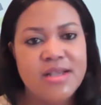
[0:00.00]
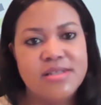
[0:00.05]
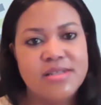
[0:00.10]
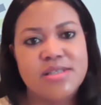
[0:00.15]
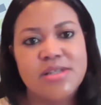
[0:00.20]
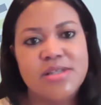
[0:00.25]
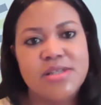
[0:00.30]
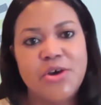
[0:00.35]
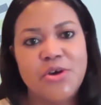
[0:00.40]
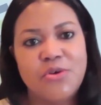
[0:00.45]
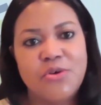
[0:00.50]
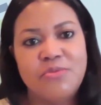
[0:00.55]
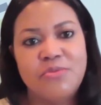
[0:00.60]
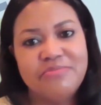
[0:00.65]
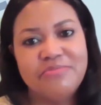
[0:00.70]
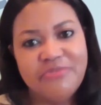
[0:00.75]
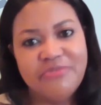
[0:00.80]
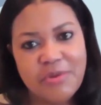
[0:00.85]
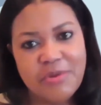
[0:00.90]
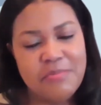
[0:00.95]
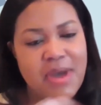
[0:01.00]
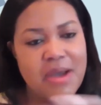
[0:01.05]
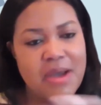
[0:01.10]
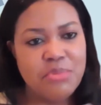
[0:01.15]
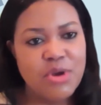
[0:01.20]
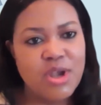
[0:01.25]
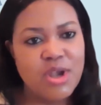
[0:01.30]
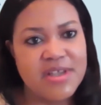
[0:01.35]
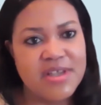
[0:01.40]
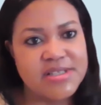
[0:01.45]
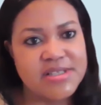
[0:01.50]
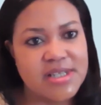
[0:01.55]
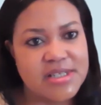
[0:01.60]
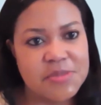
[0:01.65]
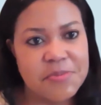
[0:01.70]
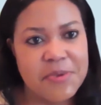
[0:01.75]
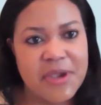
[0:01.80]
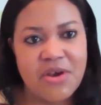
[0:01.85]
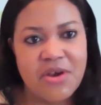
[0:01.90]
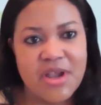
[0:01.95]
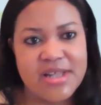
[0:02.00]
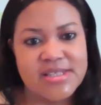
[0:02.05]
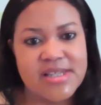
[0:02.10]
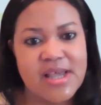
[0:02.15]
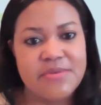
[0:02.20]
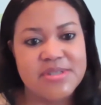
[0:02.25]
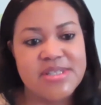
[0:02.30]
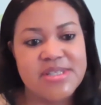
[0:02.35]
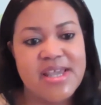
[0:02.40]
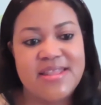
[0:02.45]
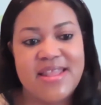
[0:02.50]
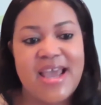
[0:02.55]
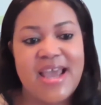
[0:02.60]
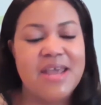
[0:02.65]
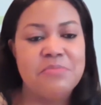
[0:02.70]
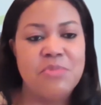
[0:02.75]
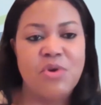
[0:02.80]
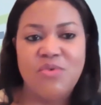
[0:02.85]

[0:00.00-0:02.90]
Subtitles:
So from my previous experience, I would say that.